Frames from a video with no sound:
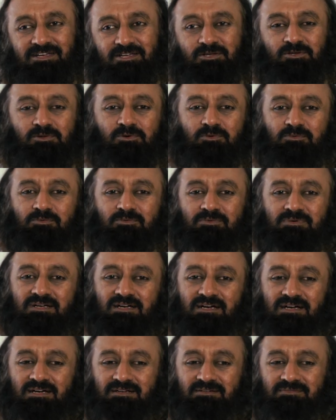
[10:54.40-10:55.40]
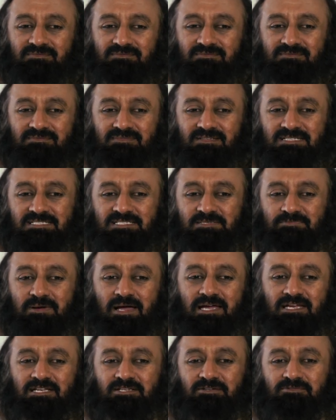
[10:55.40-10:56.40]
You know, in
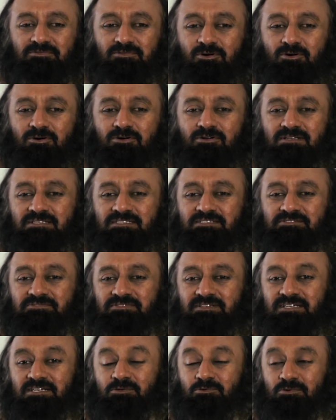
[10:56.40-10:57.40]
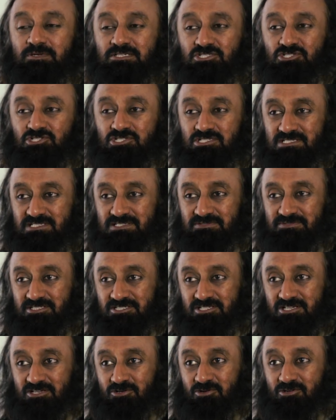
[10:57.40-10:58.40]
spite of all different questions
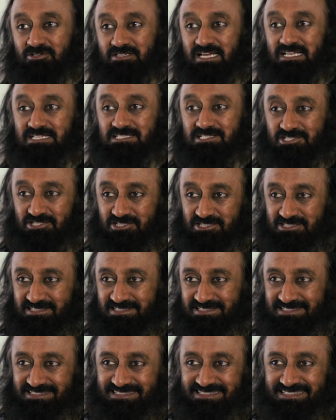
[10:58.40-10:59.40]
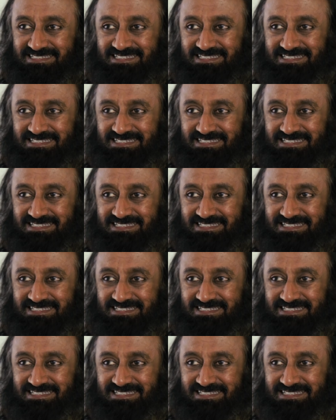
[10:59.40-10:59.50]
which are not answered,